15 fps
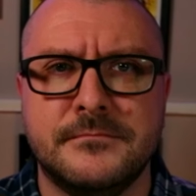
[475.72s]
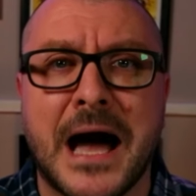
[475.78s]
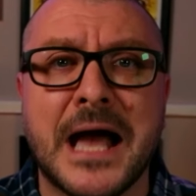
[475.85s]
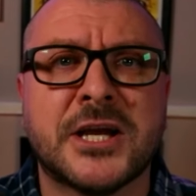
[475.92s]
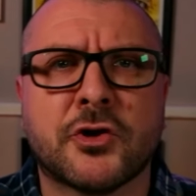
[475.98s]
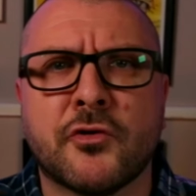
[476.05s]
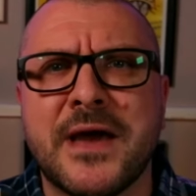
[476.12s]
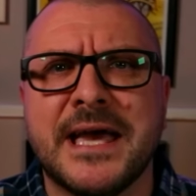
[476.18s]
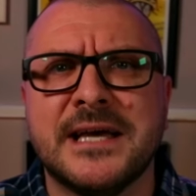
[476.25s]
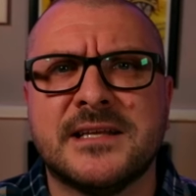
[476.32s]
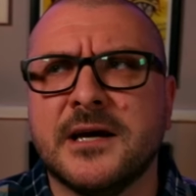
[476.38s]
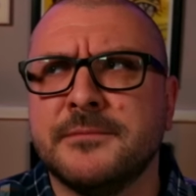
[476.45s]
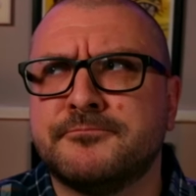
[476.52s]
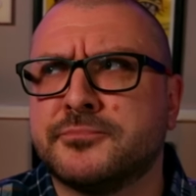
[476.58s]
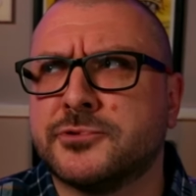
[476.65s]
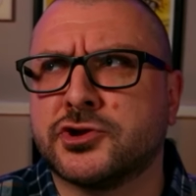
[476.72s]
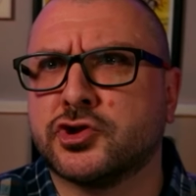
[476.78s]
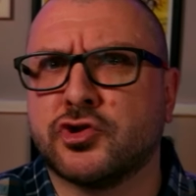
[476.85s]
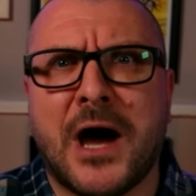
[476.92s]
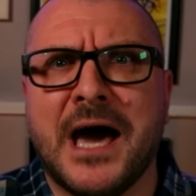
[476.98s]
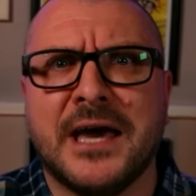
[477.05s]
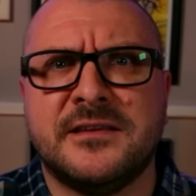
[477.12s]
I created a
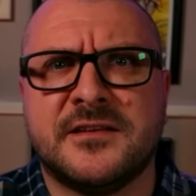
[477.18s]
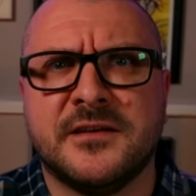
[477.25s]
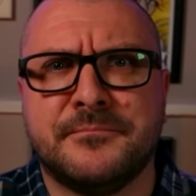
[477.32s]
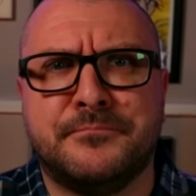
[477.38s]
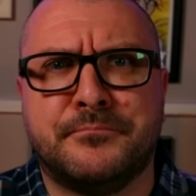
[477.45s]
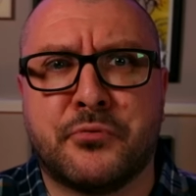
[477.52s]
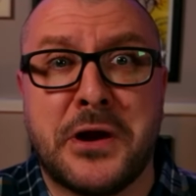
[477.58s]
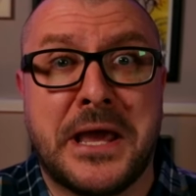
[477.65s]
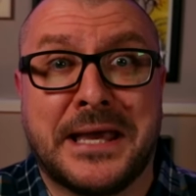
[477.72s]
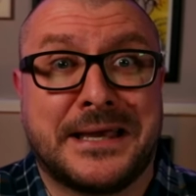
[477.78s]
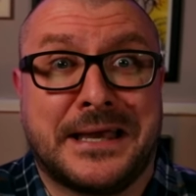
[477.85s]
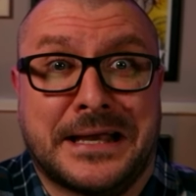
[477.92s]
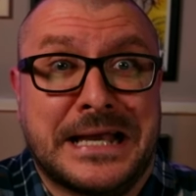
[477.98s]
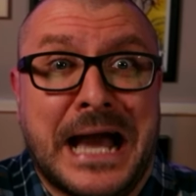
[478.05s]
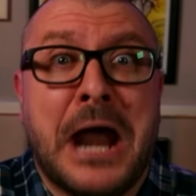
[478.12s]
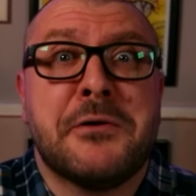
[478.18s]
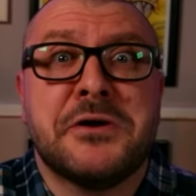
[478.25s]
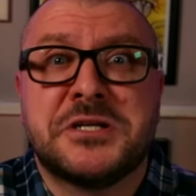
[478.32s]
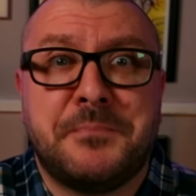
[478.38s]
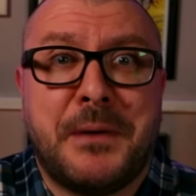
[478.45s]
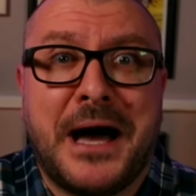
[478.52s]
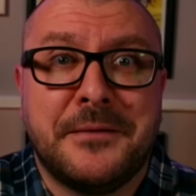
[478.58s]
try-to-break
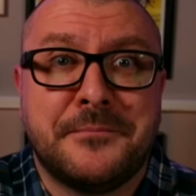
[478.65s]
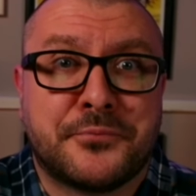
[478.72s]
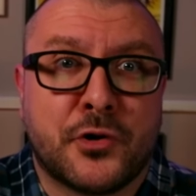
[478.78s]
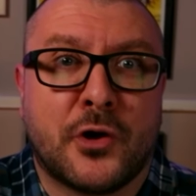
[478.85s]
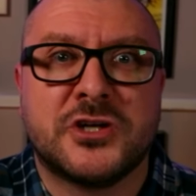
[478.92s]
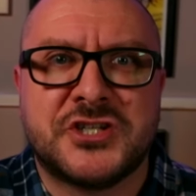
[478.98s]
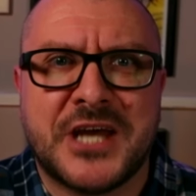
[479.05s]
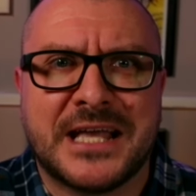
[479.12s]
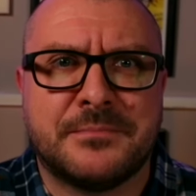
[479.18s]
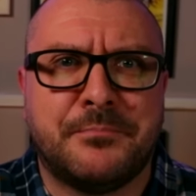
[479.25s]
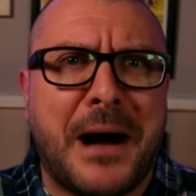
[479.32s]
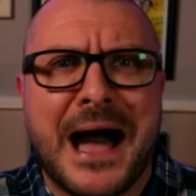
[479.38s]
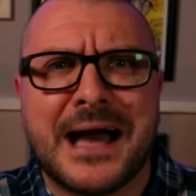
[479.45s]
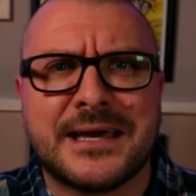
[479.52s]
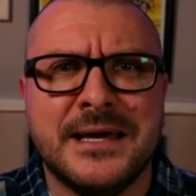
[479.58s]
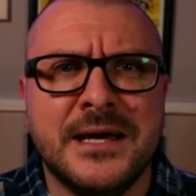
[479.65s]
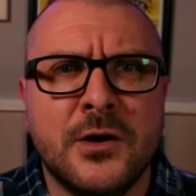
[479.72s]
GarageBand project back